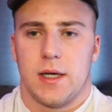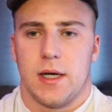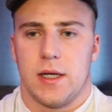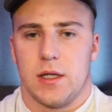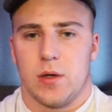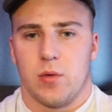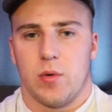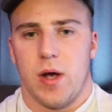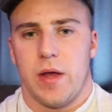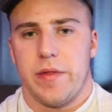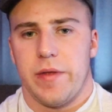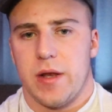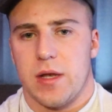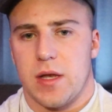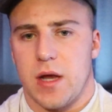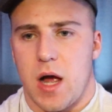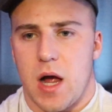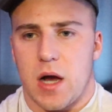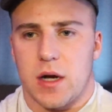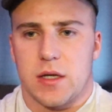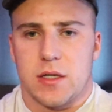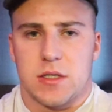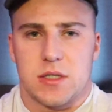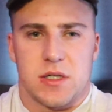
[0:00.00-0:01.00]
And the way they
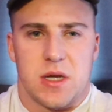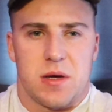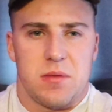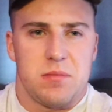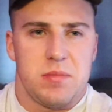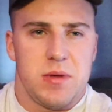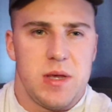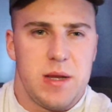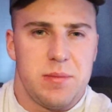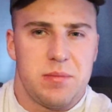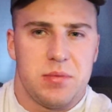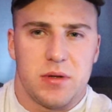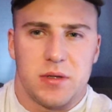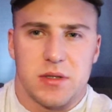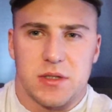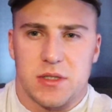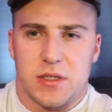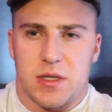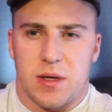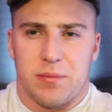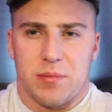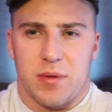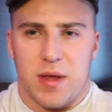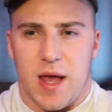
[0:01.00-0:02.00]
talk to some people and
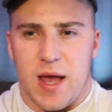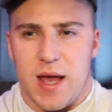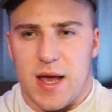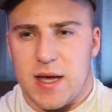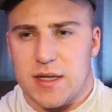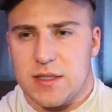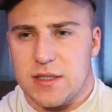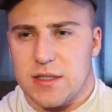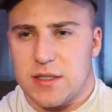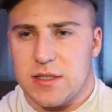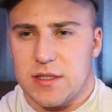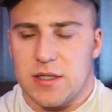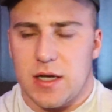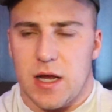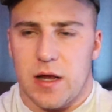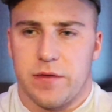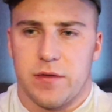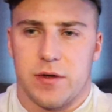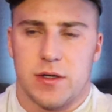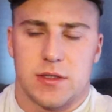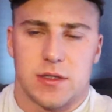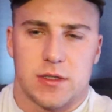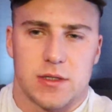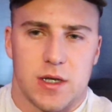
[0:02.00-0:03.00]
some guys and
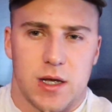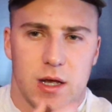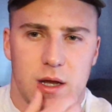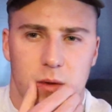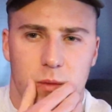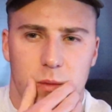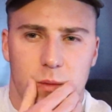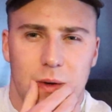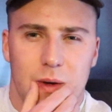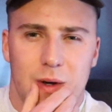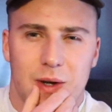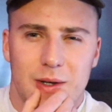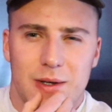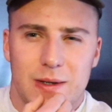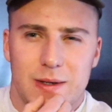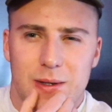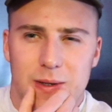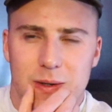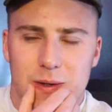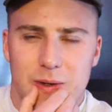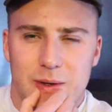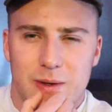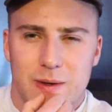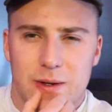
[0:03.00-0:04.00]
stuff, it's like, what
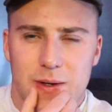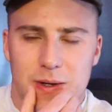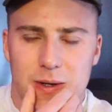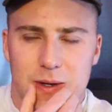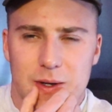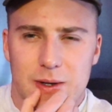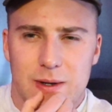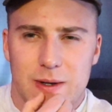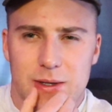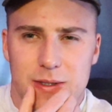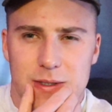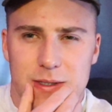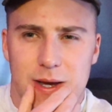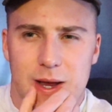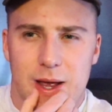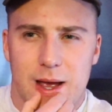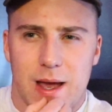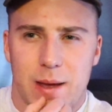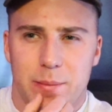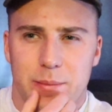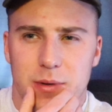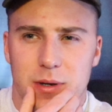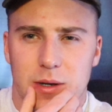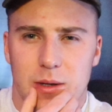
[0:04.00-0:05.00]
is
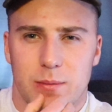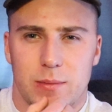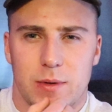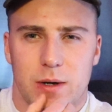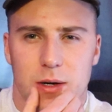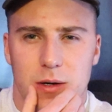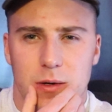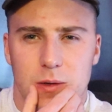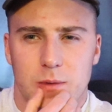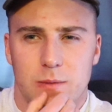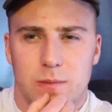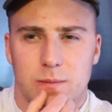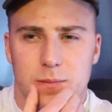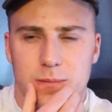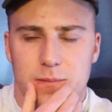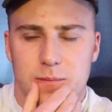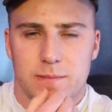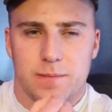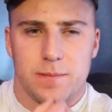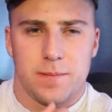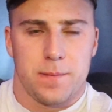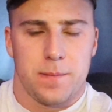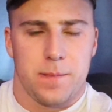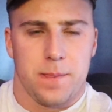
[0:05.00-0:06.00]
happening, bro?
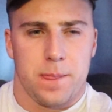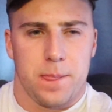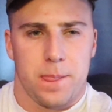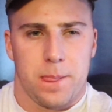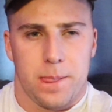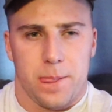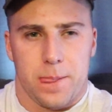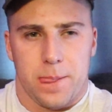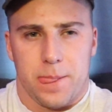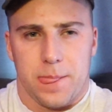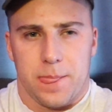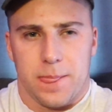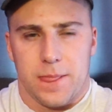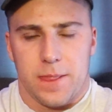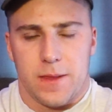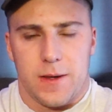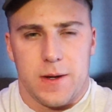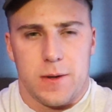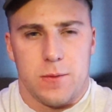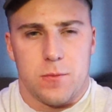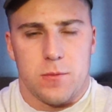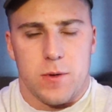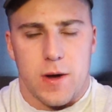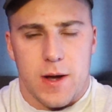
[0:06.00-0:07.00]

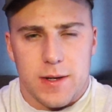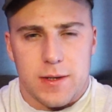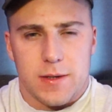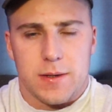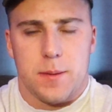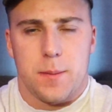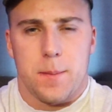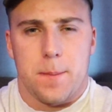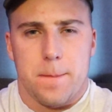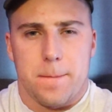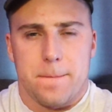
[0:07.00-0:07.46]
Like, what?